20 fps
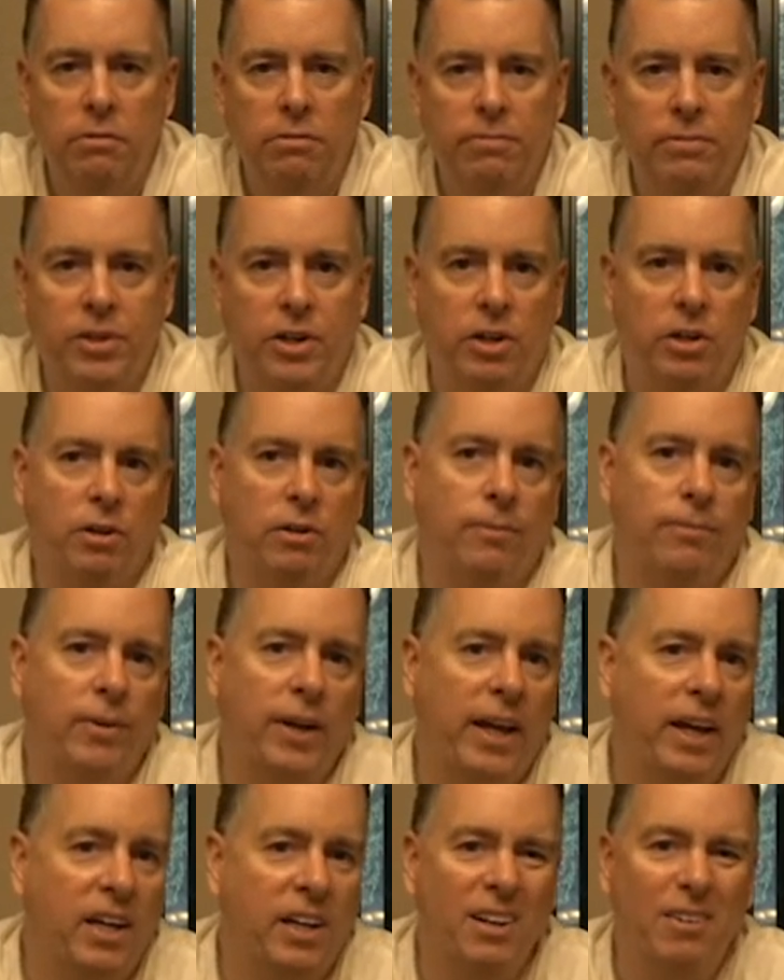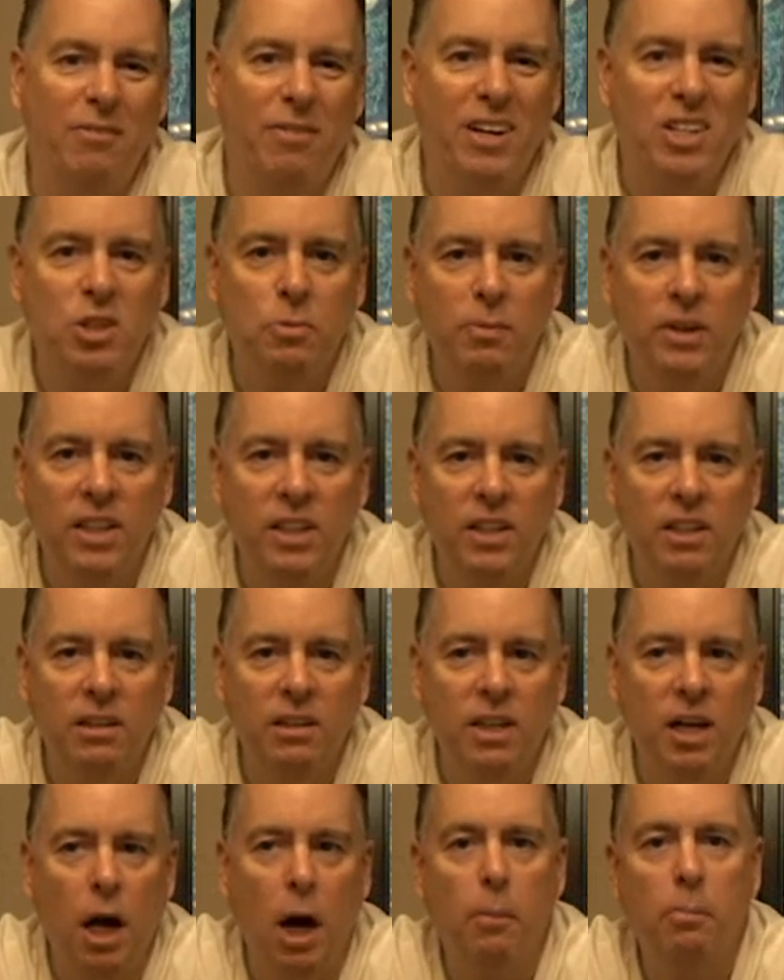they're like an investment
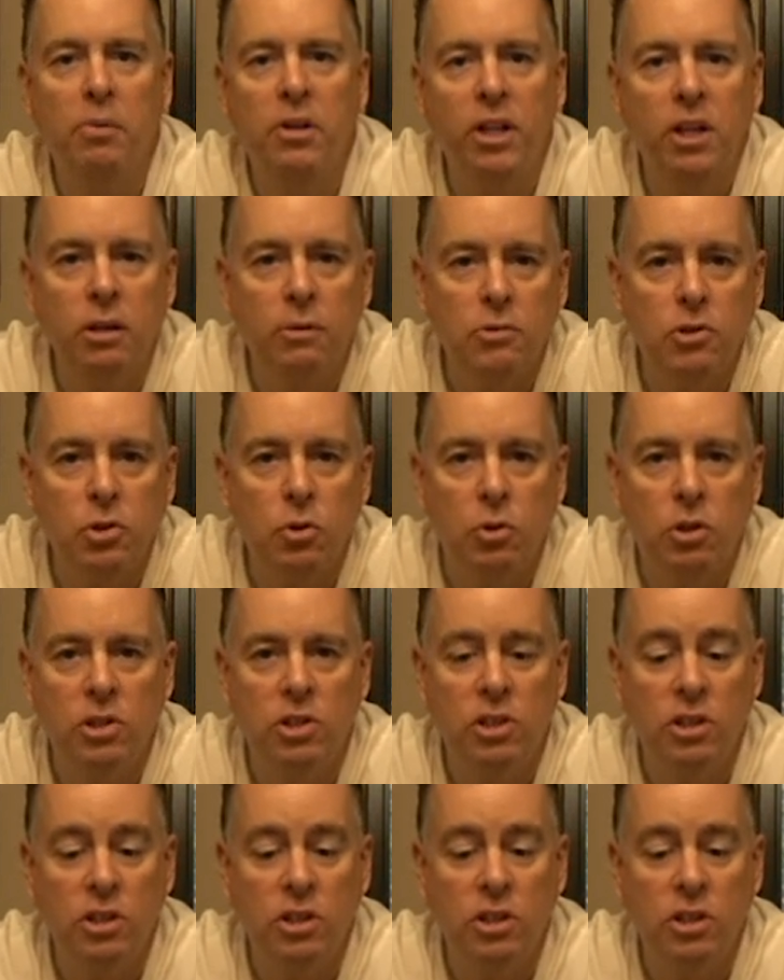company of sorts,